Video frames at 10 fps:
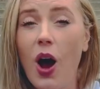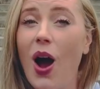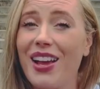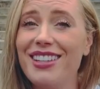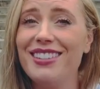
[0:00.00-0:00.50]

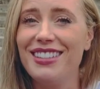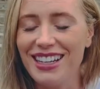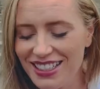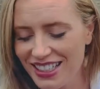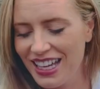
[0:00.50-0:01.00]
August
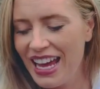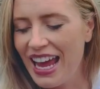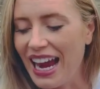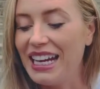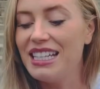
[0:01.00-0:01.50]
6th,
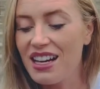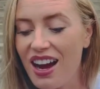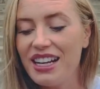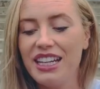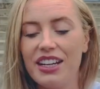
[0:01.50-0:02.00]
and he
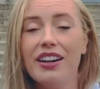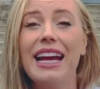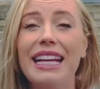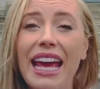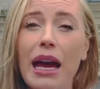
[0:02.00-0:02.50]
died here
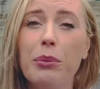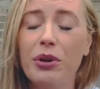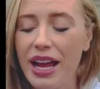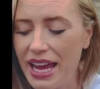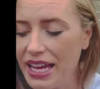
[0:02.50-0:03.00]
in
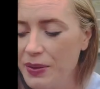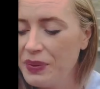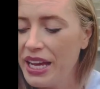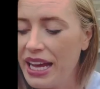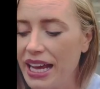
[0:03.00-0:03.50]
Cambrai
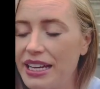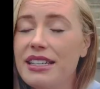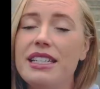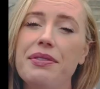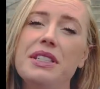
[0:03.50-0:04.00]
in
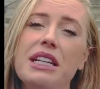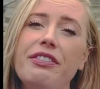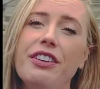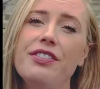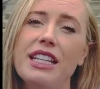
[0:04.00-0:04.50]

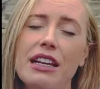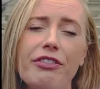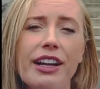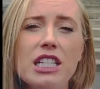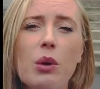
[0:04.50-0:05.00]
1715.
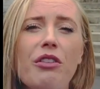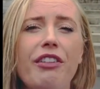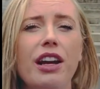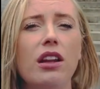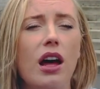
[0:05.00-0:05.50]
François
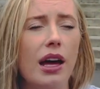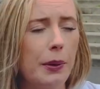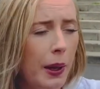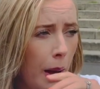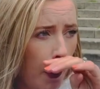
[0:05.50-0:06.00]
Fénelon
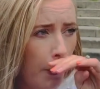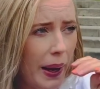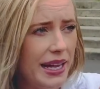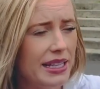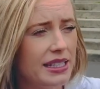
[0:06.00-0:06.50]

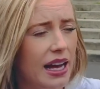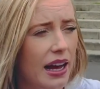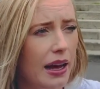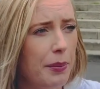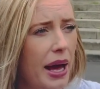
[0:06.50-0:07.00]
was
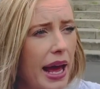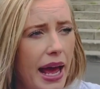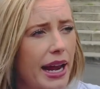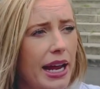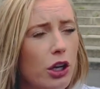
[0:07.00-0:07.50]

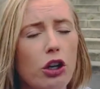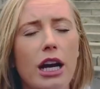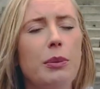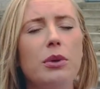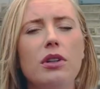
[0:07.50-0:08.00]
an
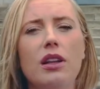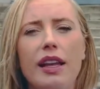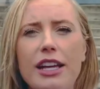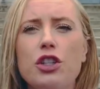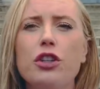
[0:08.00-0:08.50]
incredible
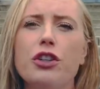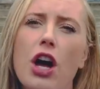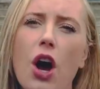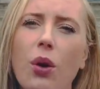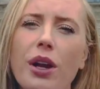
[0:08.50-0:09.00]

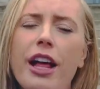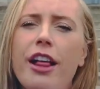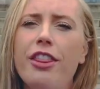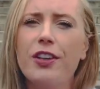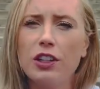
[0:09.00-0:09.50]
lesser-known
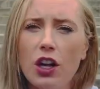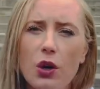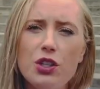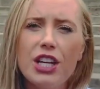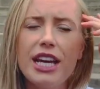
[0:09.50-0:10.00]

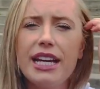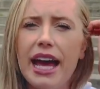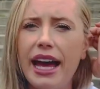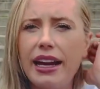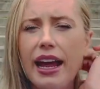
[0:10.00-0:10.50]
theologian
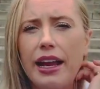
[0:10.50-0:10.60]
and